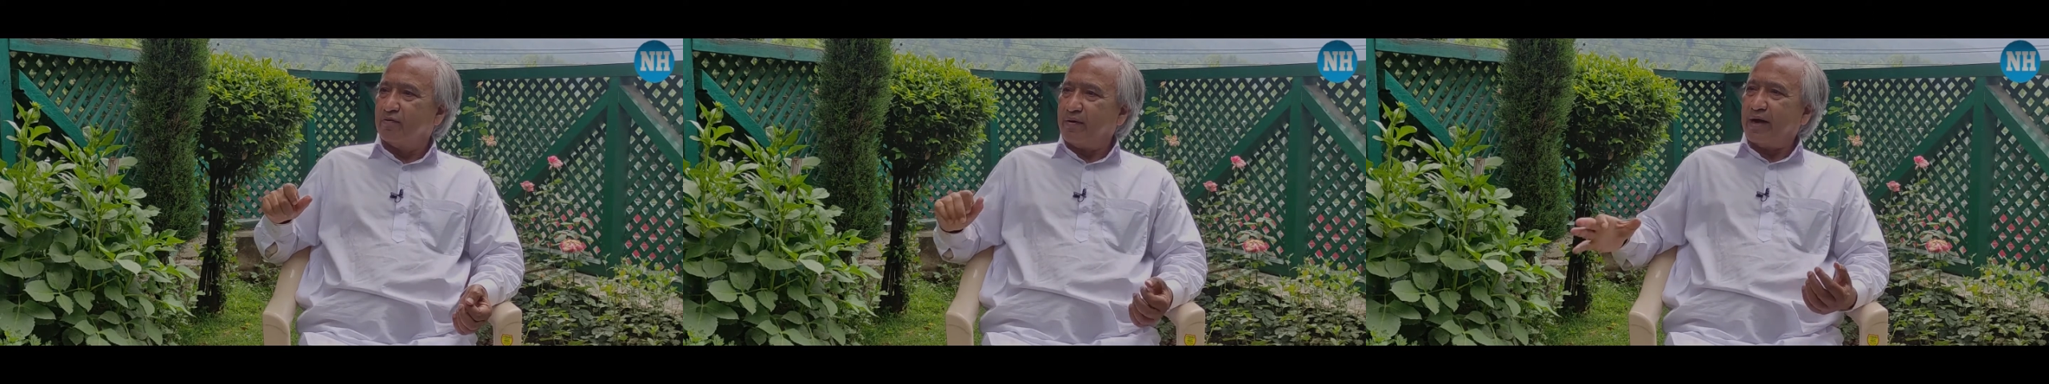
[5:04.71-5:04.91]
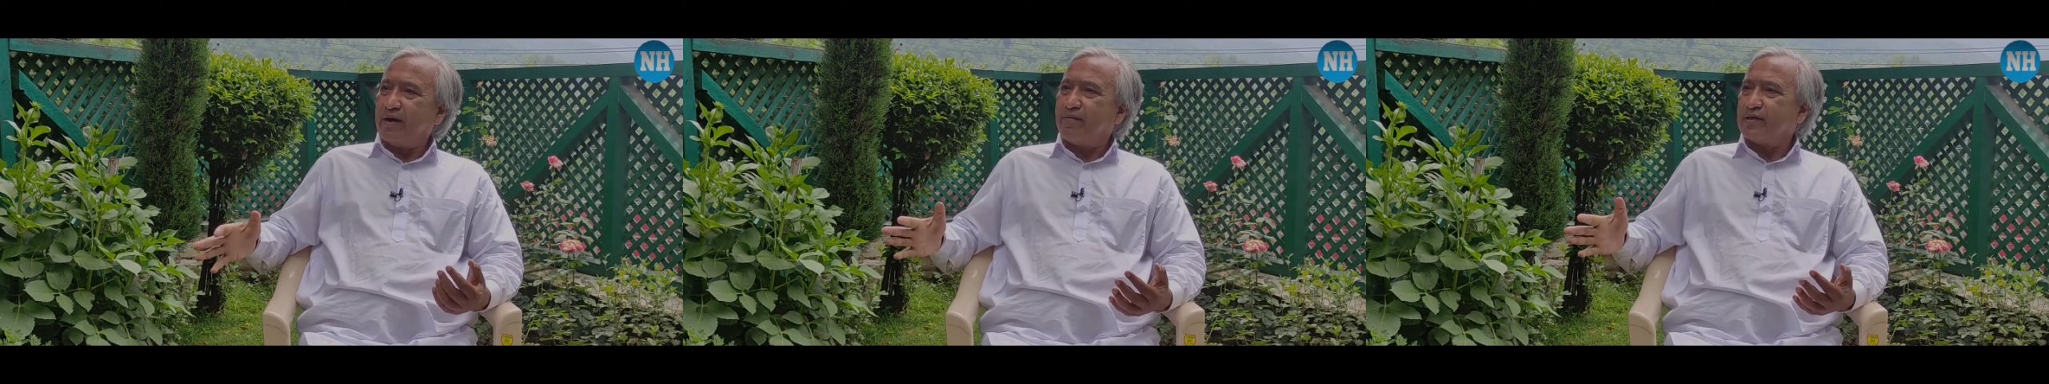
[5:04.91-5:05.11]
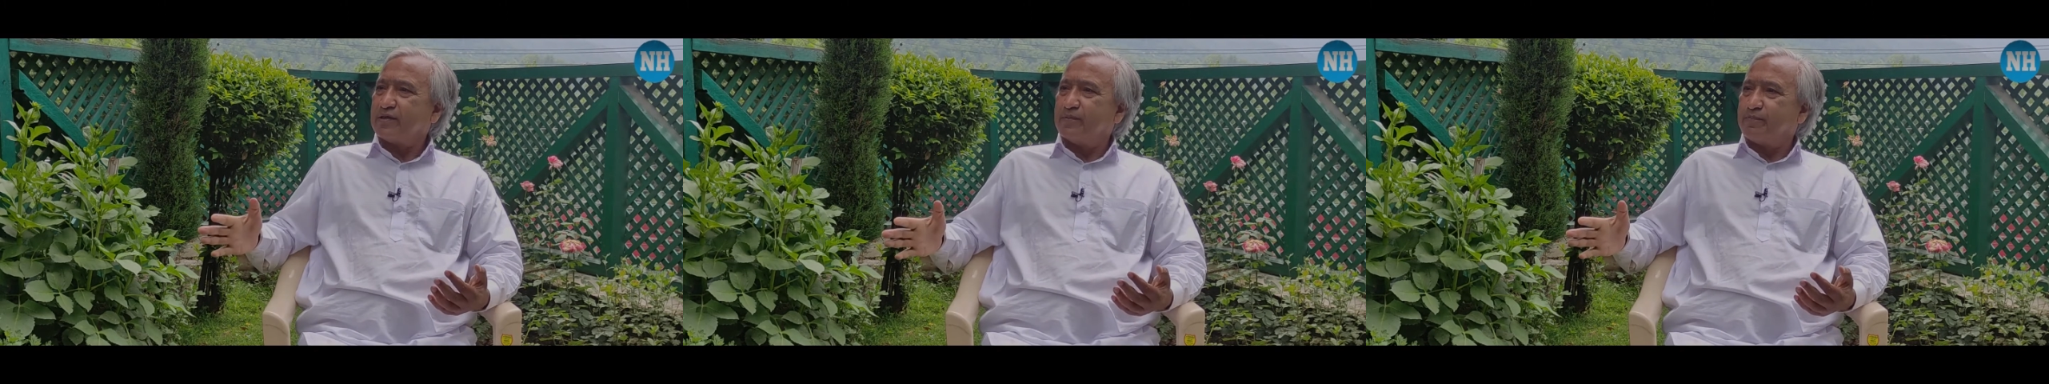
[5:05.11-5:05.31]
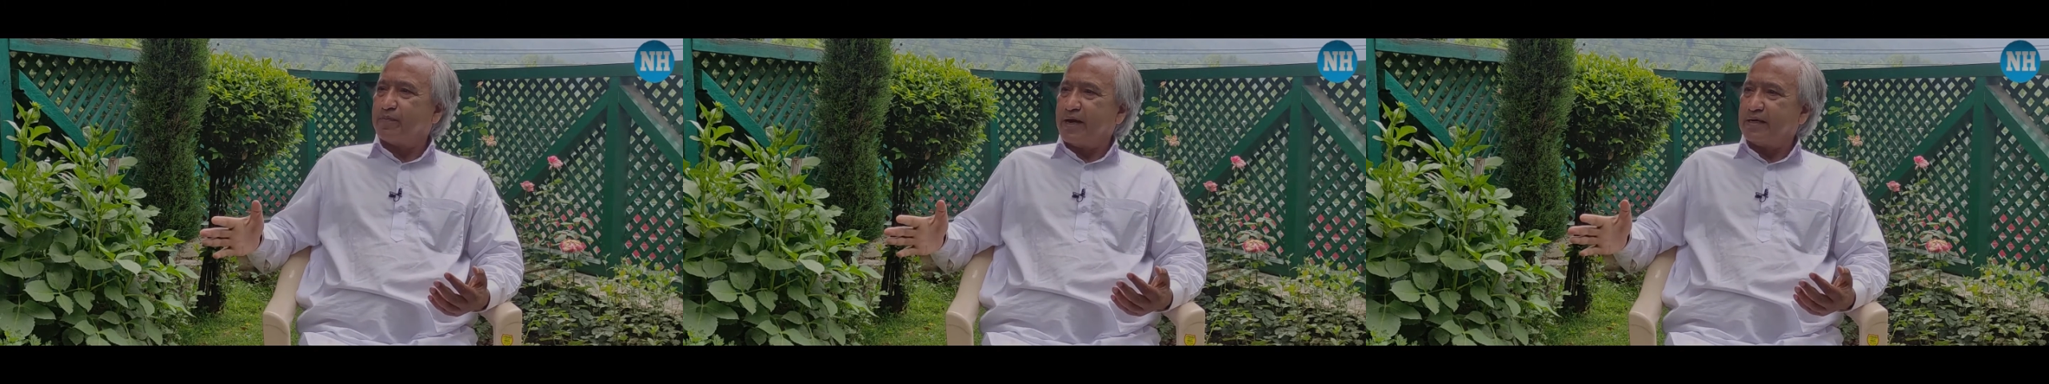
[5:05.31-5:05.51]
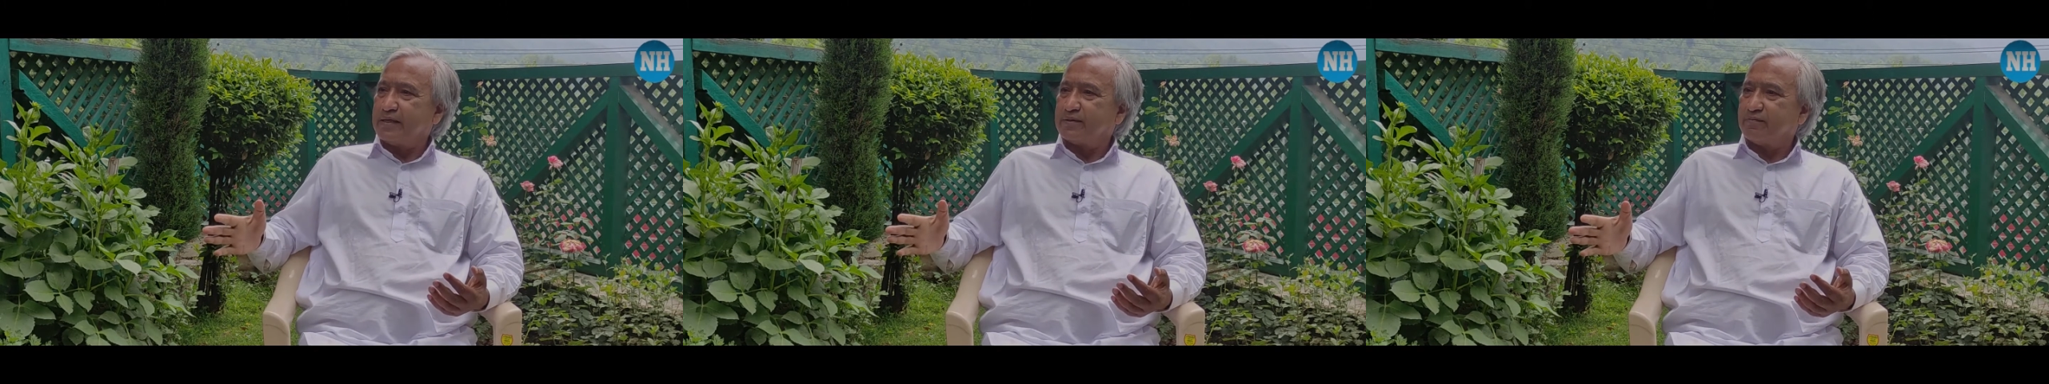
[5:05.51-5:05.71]
Where was the
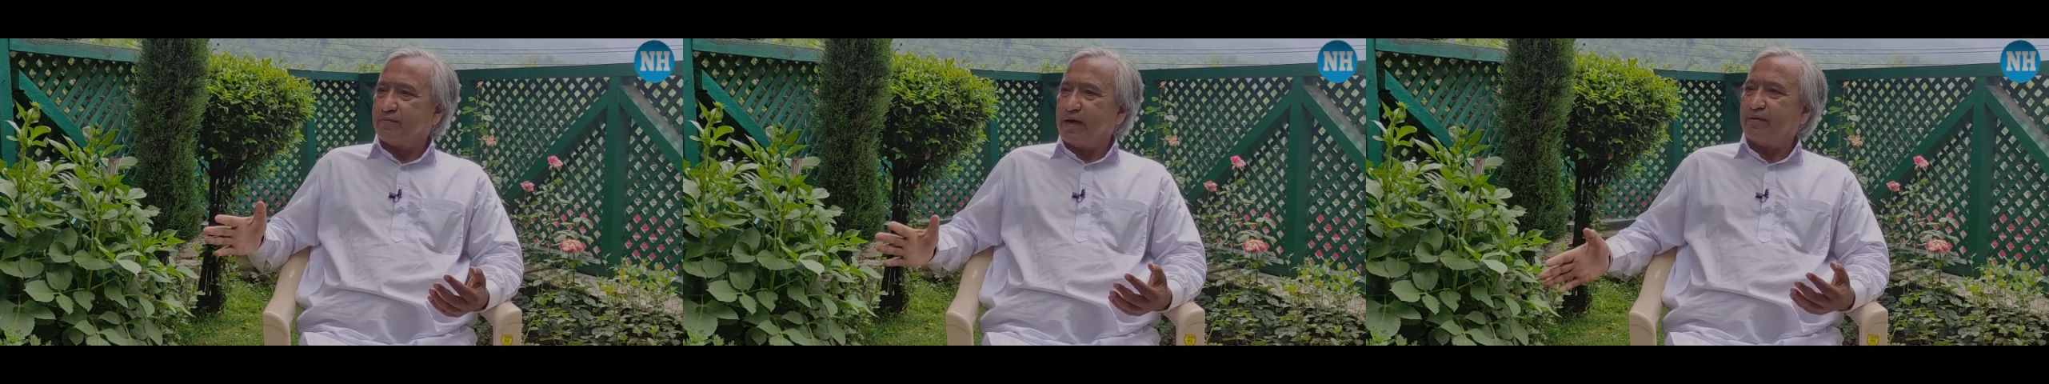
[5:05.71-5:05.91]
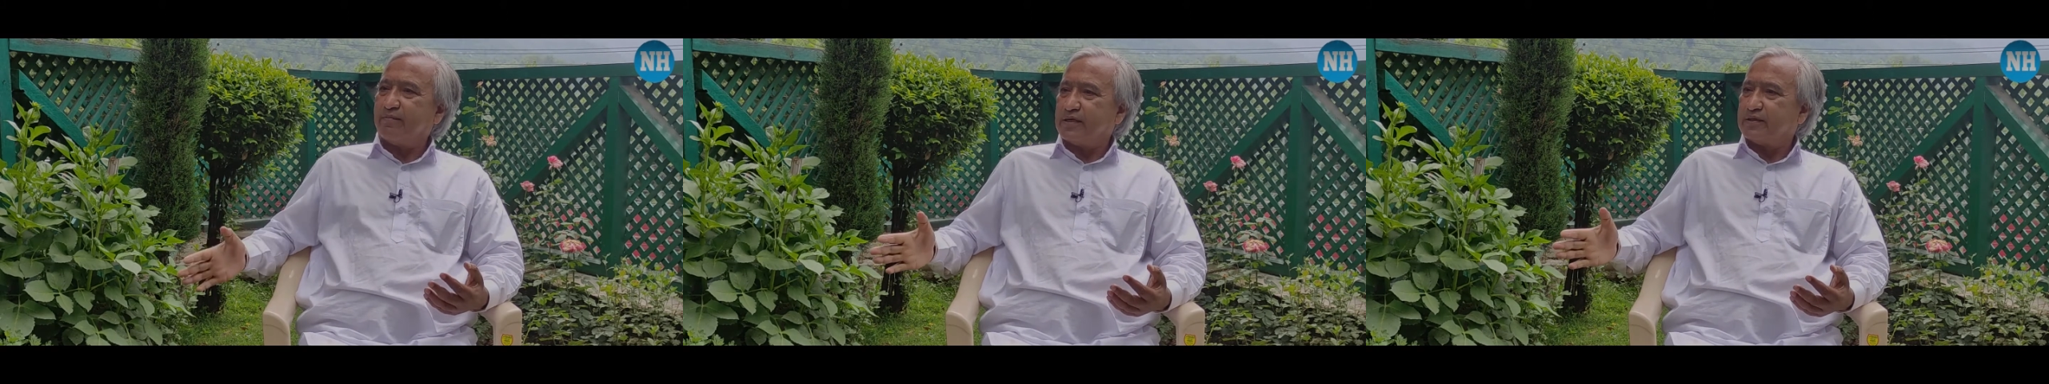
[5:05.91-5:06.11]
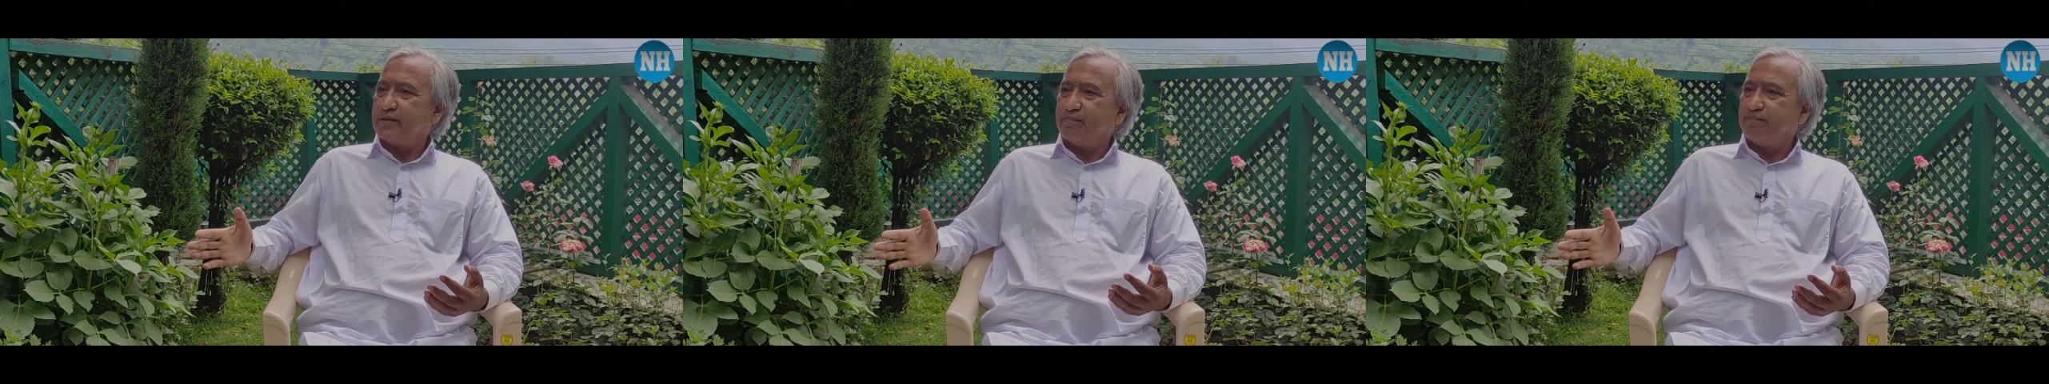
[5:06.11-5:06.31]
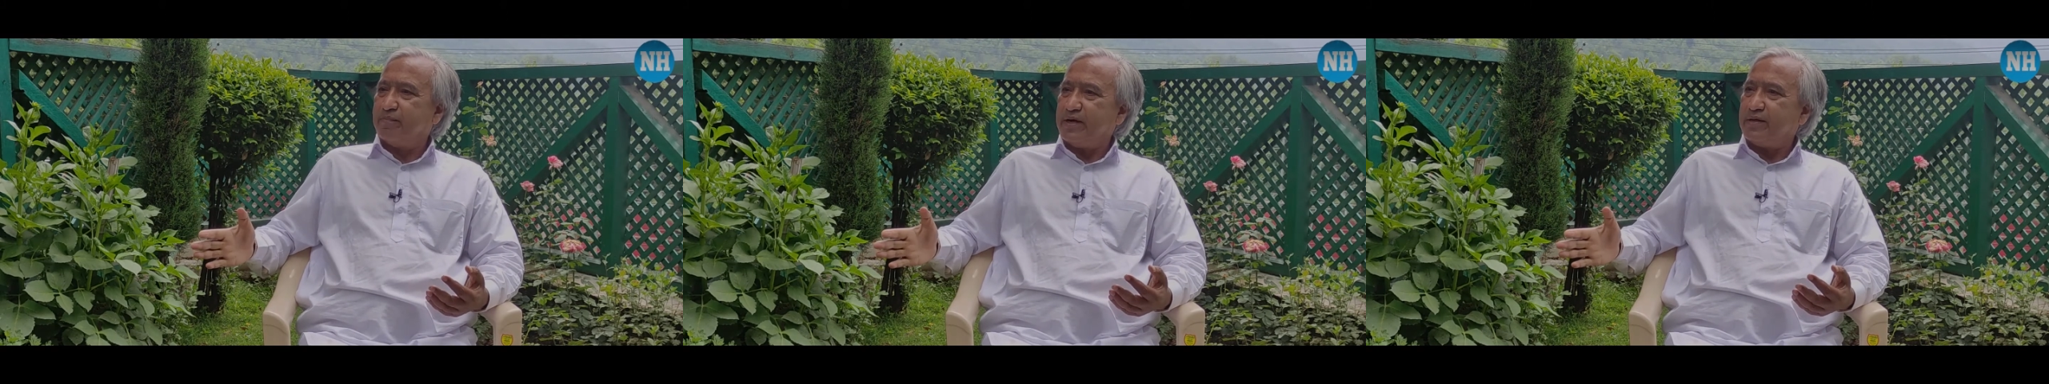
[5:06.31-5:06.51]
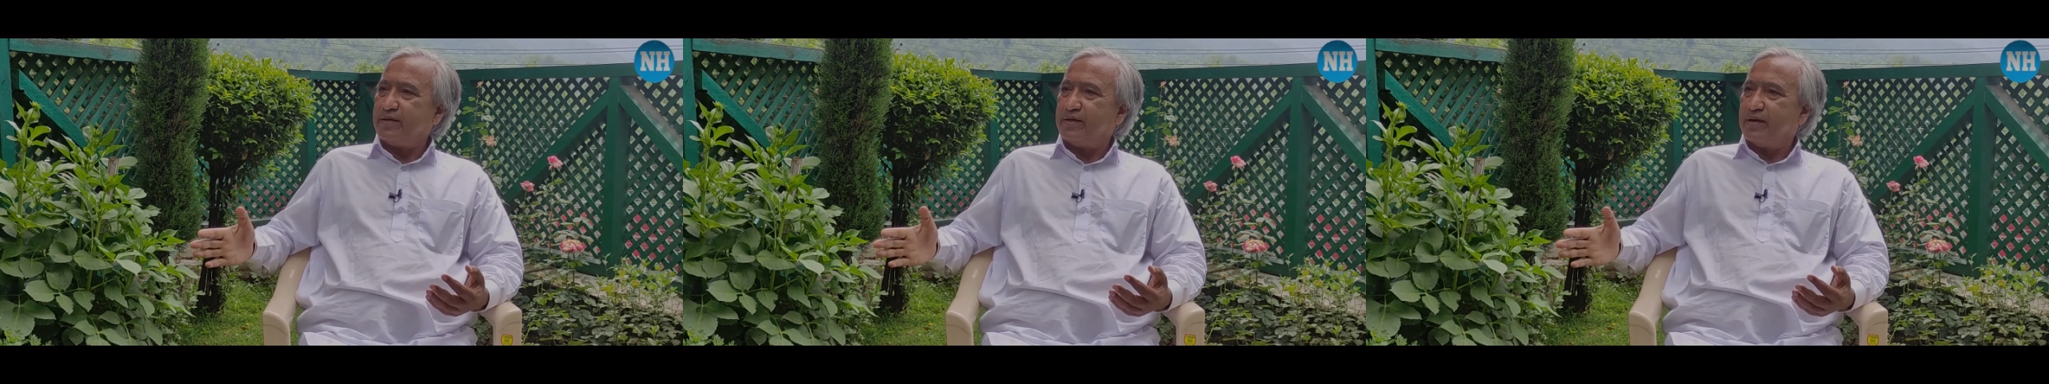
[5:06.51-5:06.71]
press? Where was the
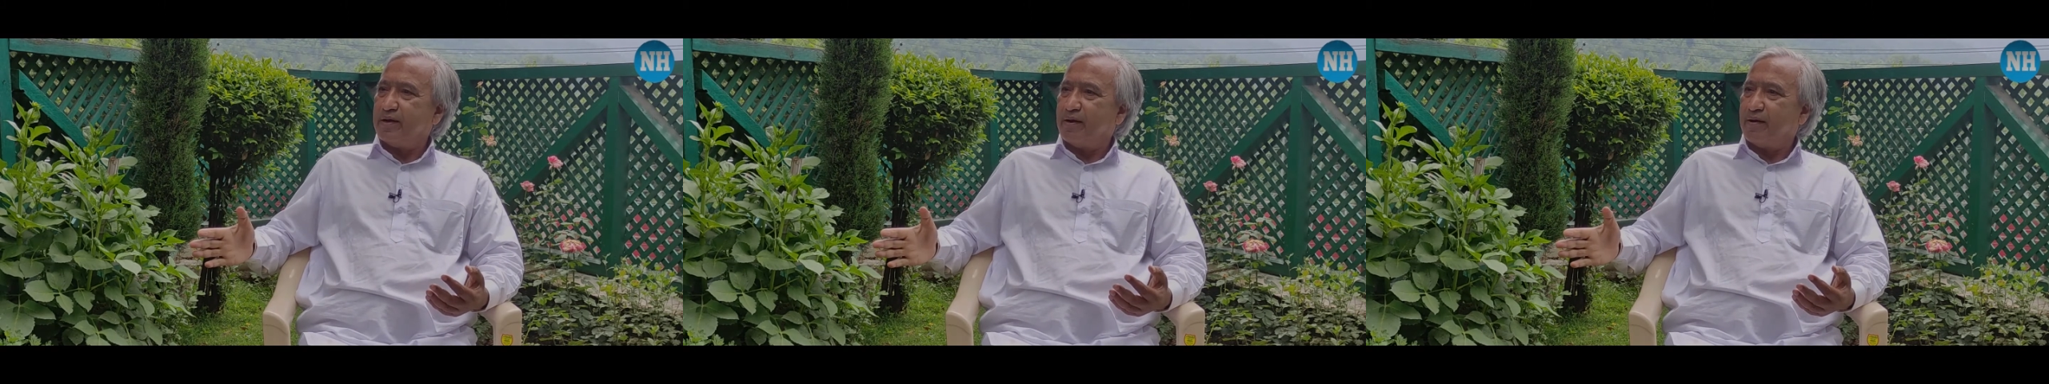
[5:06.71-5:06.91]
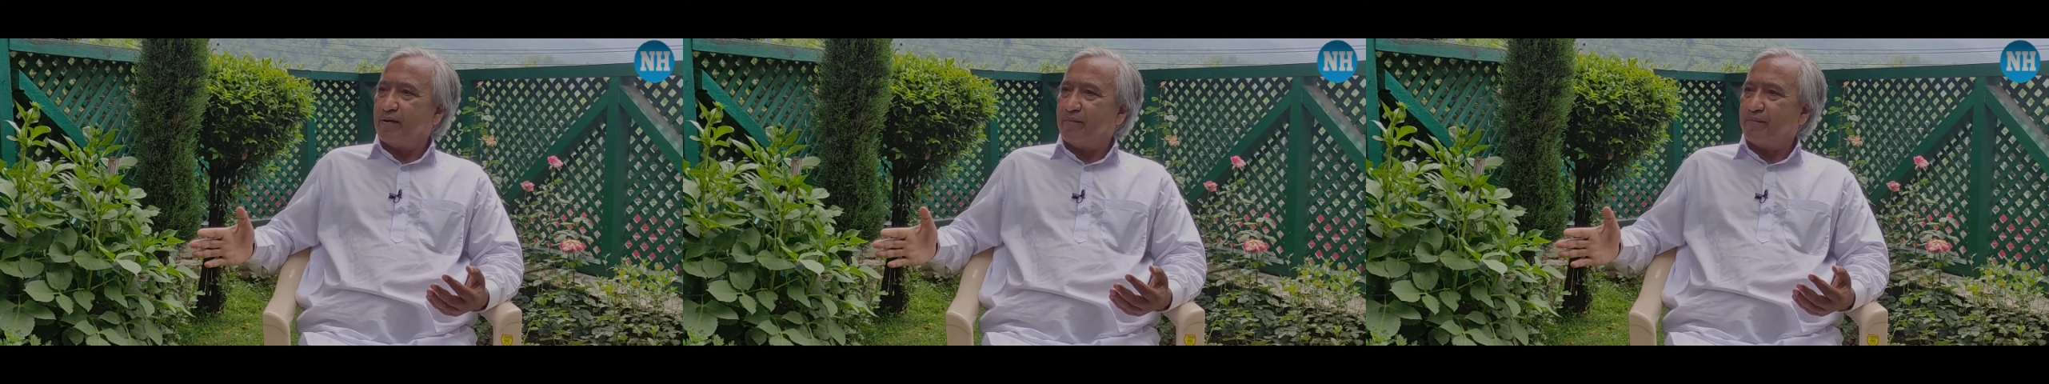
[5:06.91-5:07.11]
media